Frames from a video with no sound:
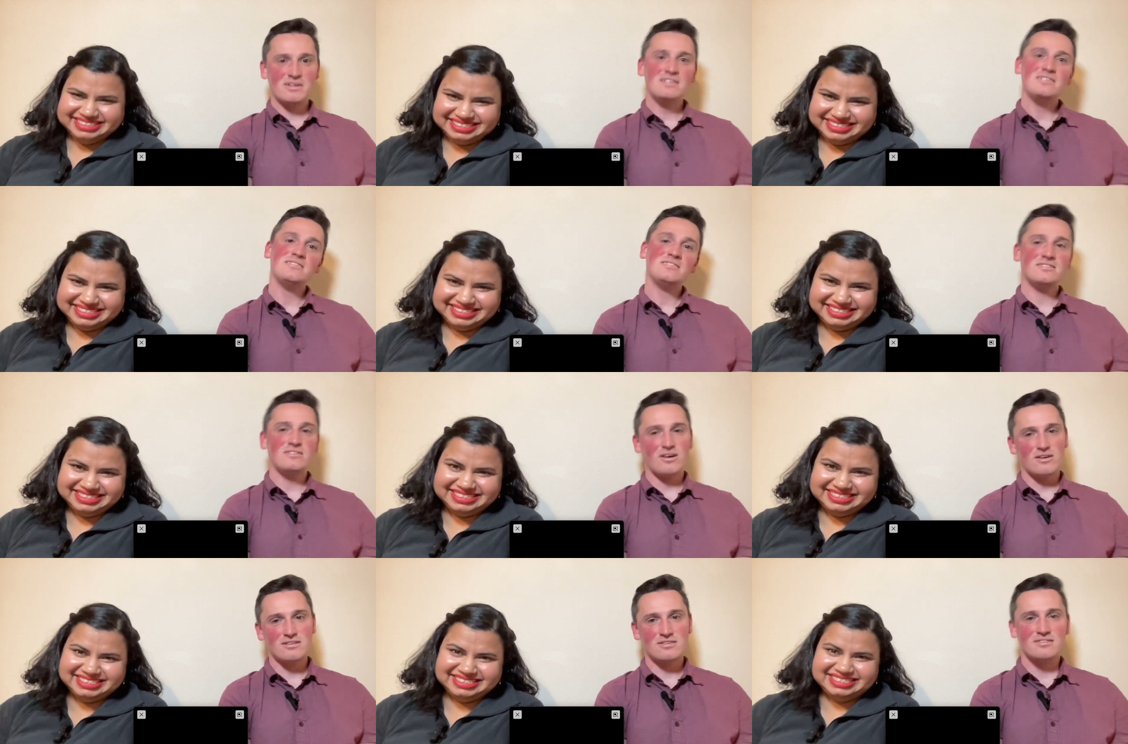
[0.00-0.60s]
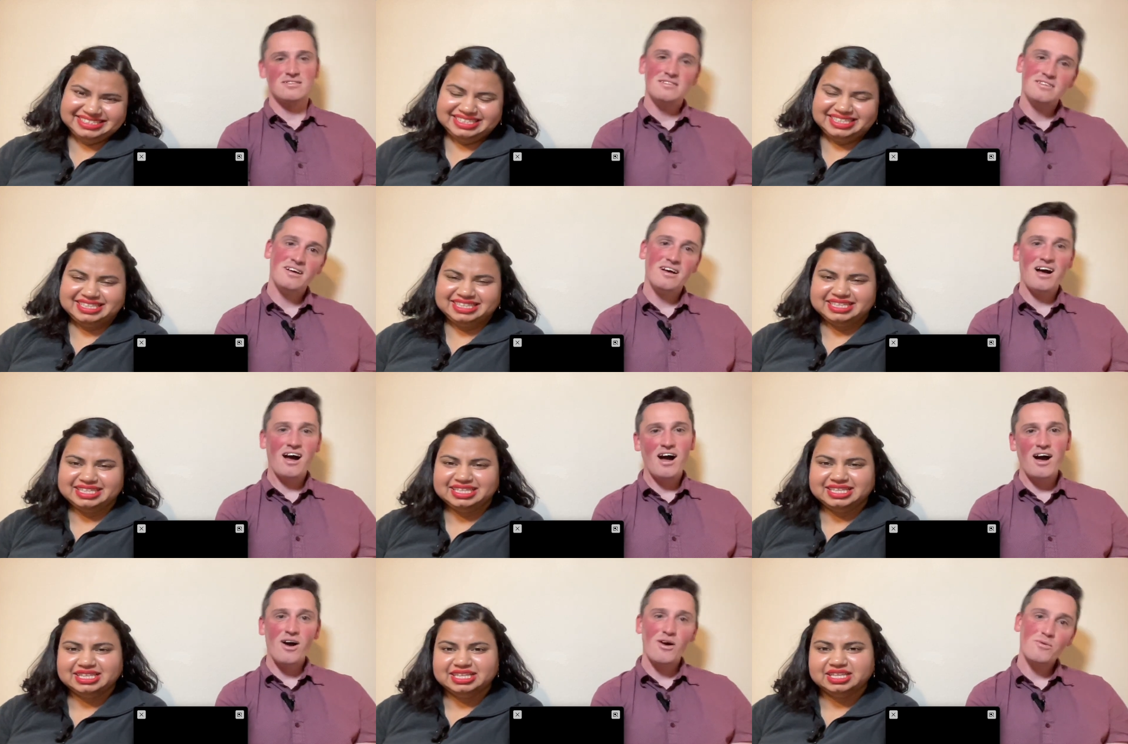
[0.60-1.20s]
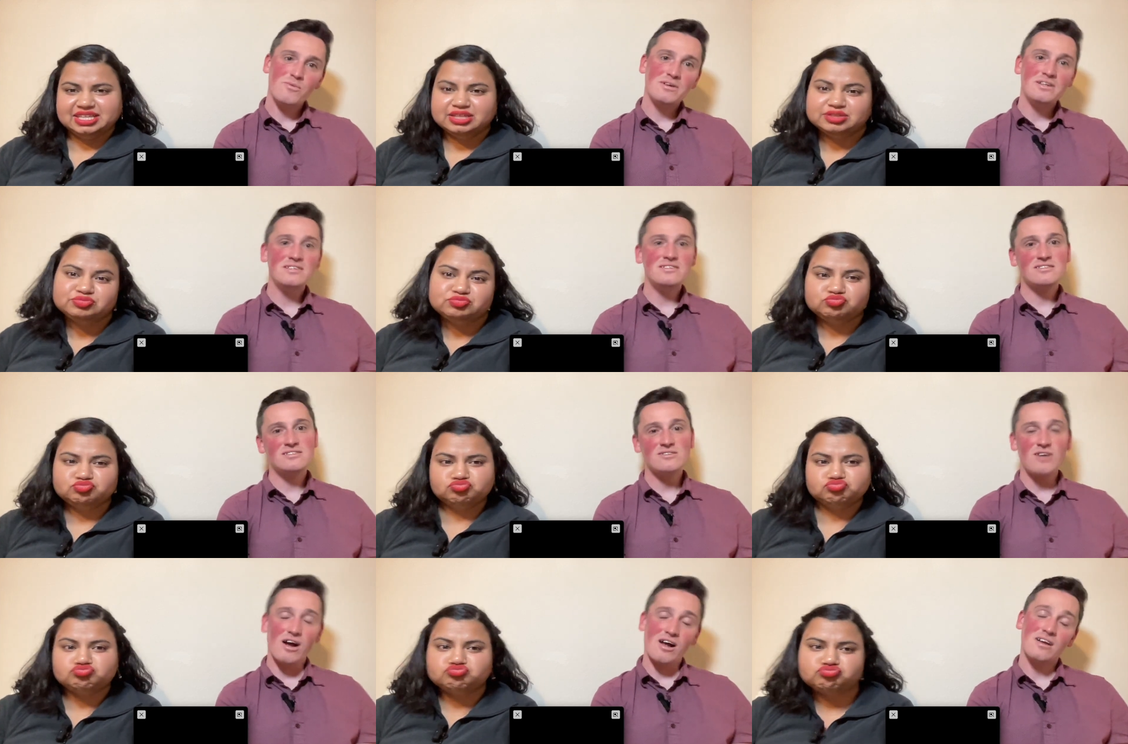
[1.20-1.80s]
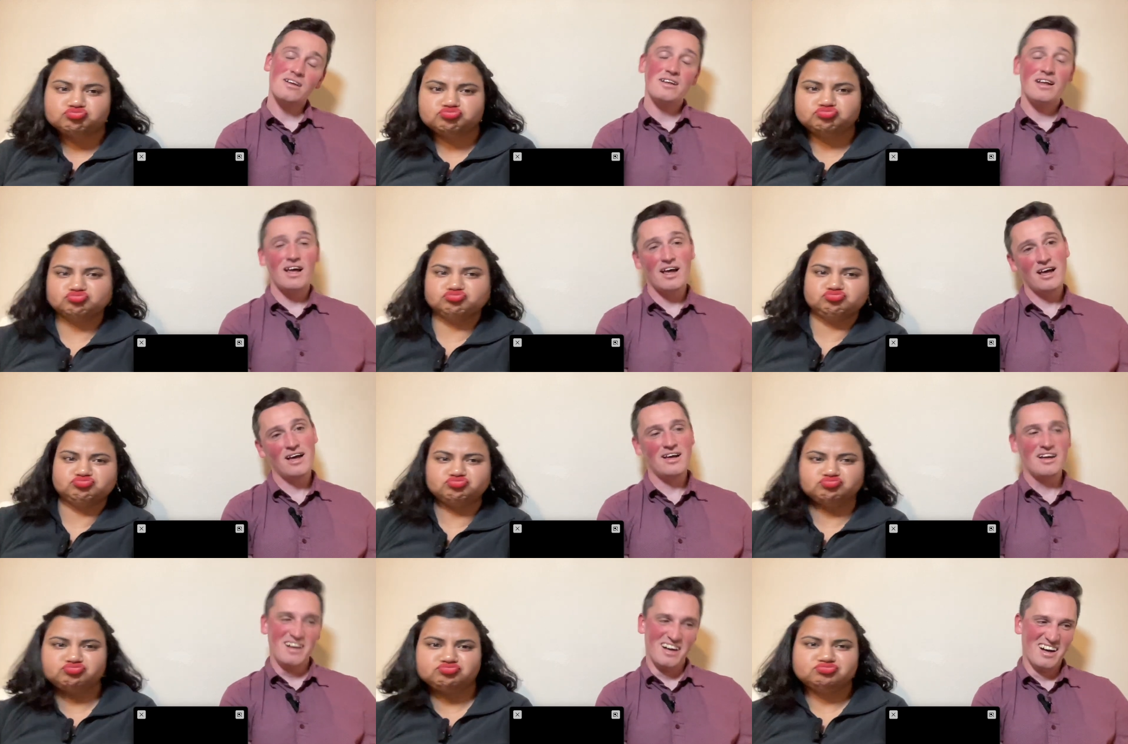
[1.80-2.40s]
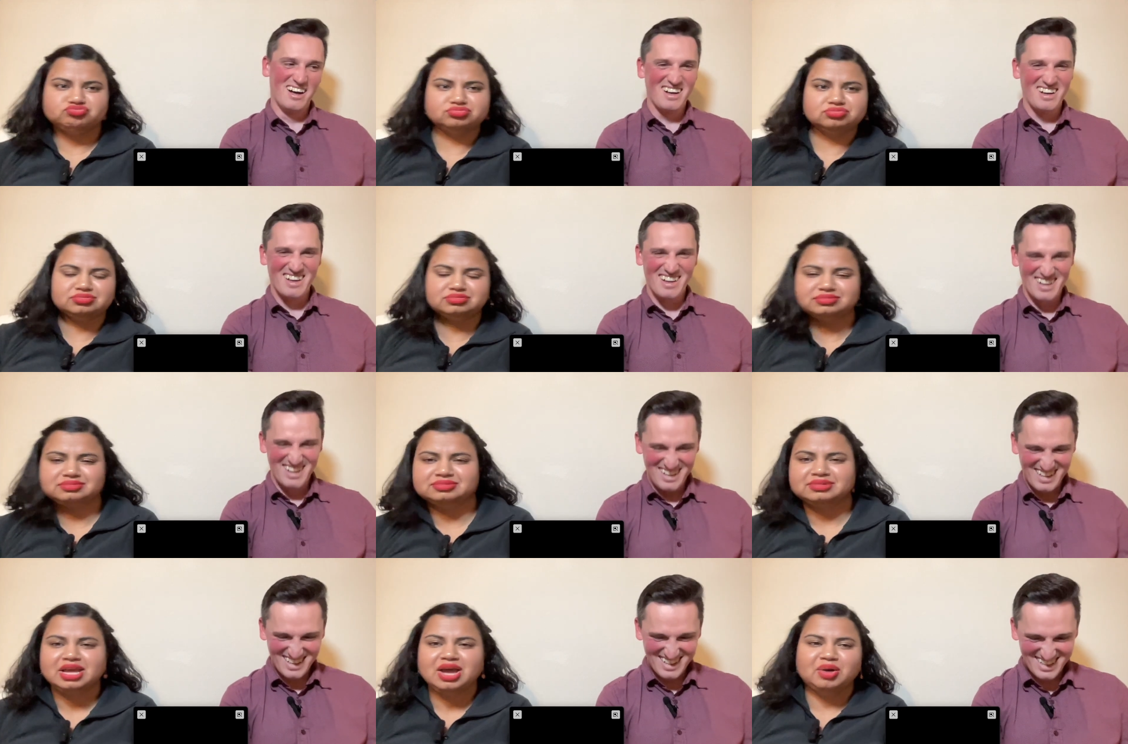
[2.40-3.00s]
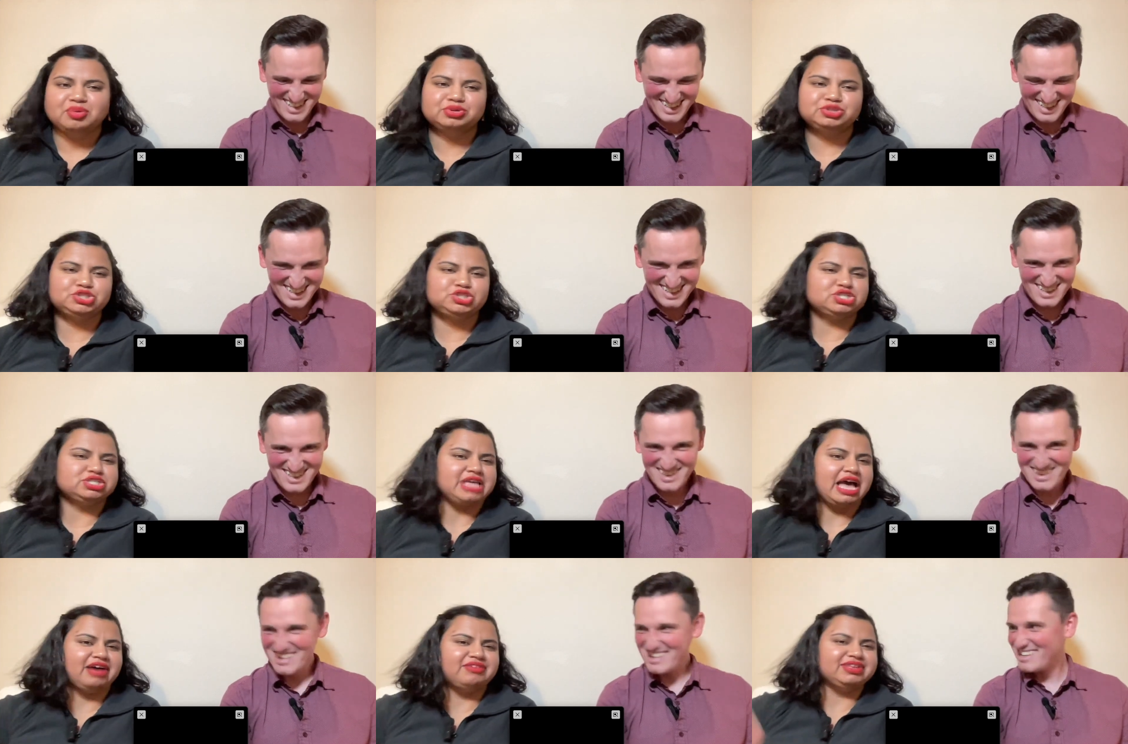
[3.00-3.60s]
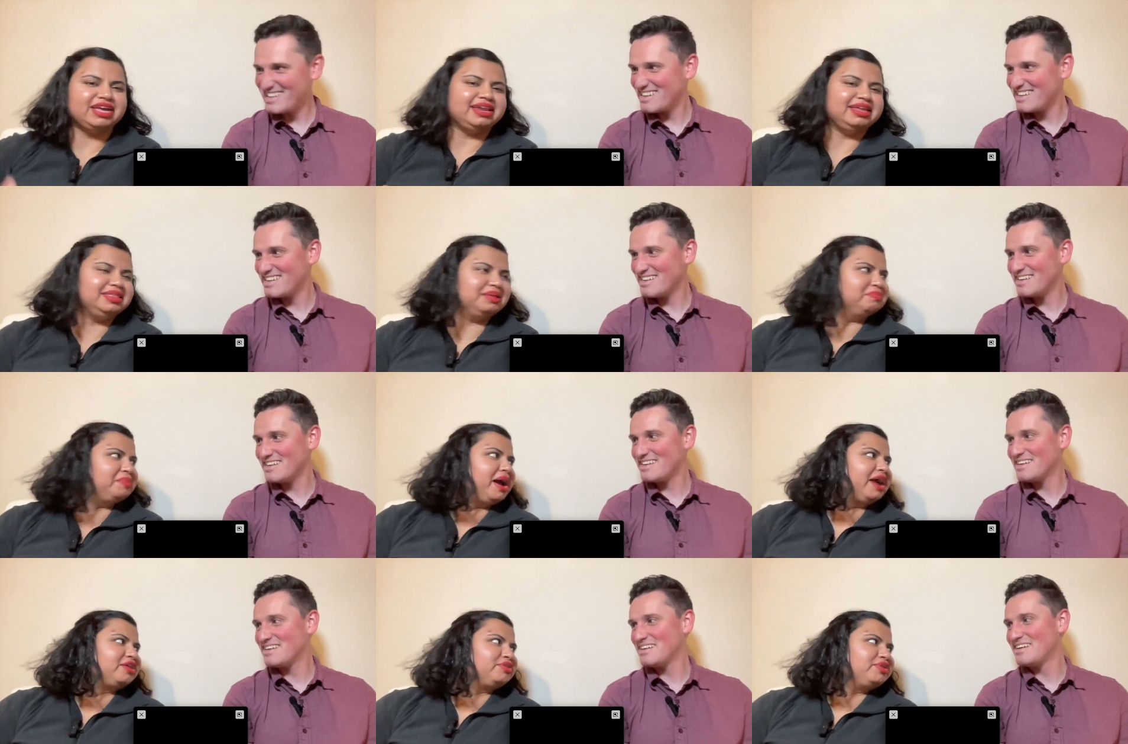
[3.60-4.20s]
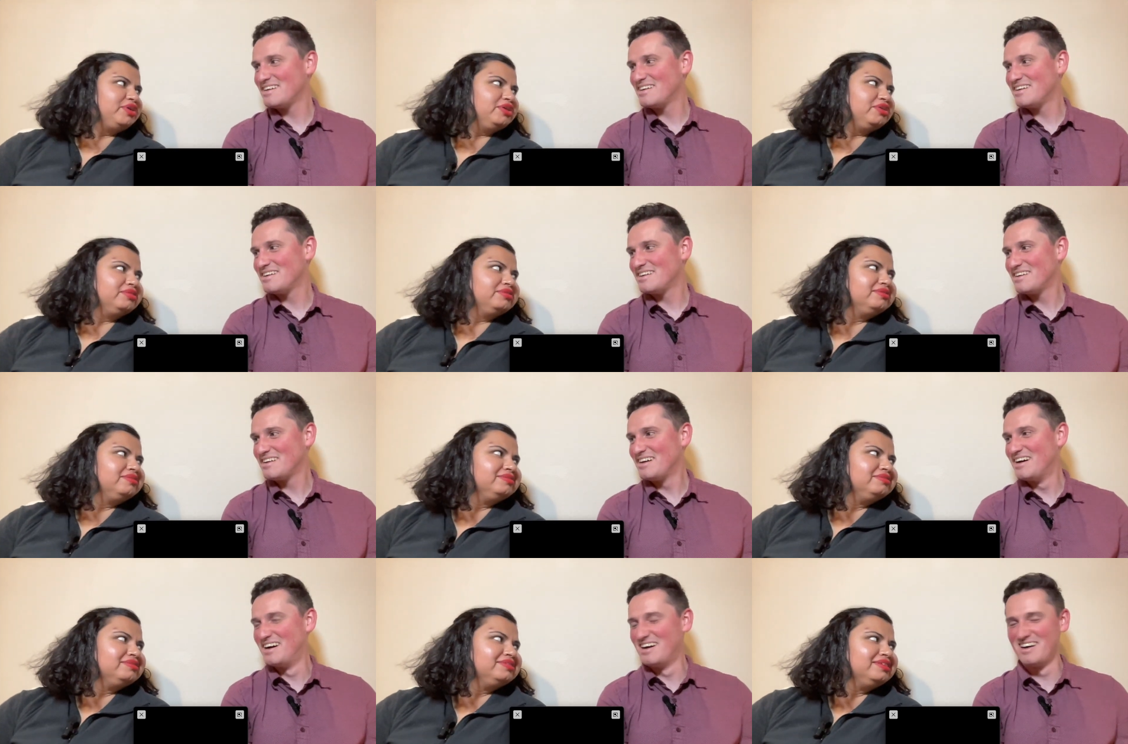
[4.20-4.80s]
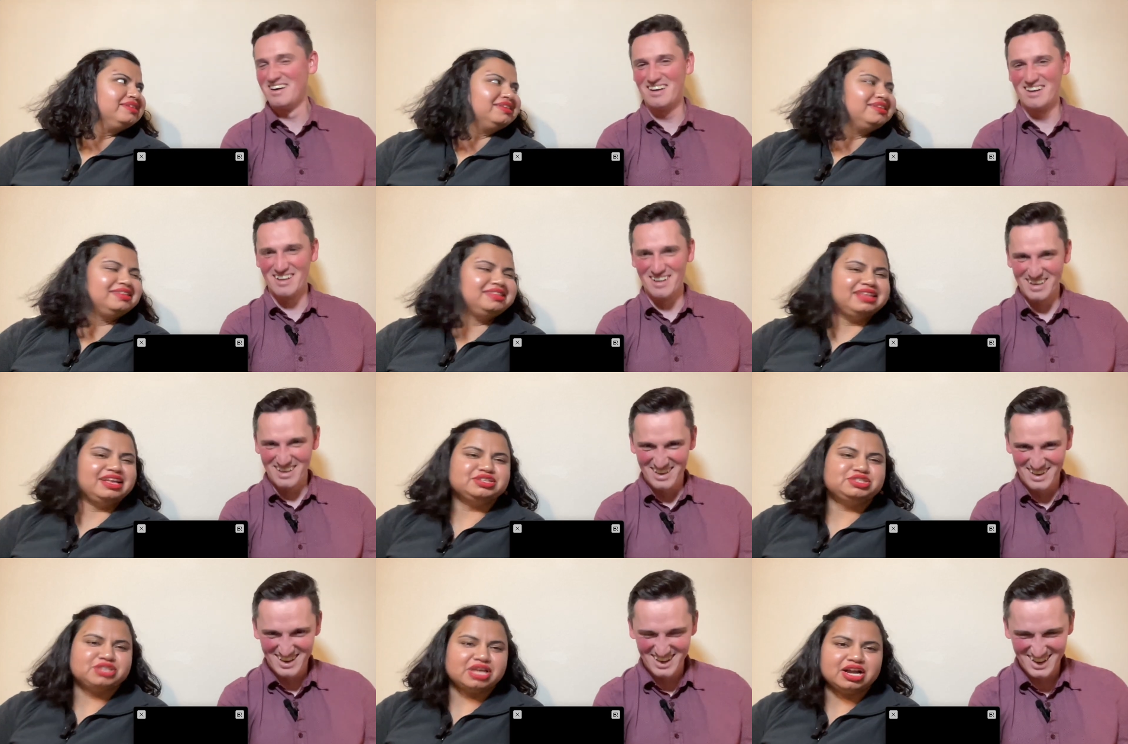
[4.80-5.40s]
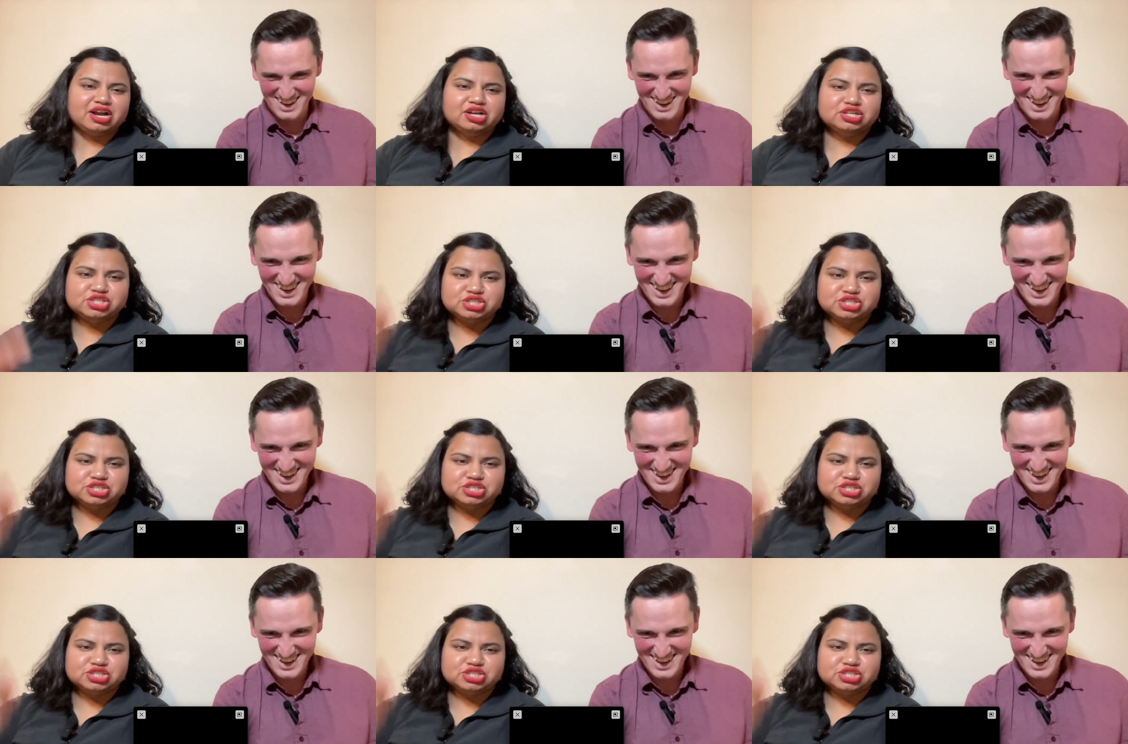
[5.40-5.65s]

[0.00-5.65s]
Speaker 1: Restart. Restart.
Speaker 2: We should just have that in the background. it's like our